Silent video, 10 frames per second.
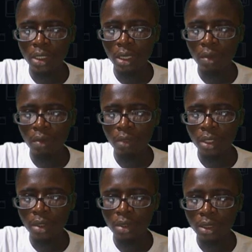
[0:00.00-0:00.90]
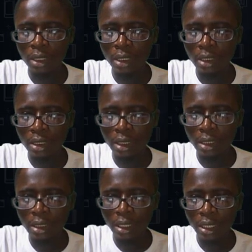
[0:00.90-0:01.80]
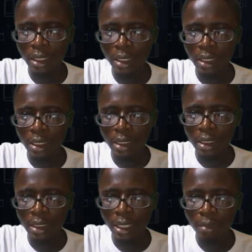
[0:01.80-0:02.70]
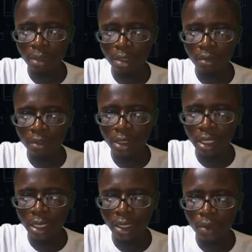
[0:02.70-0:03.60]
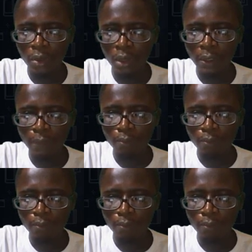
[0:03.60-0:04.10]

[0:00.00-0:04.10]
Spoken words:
Now, because this is the diameter of the cycle,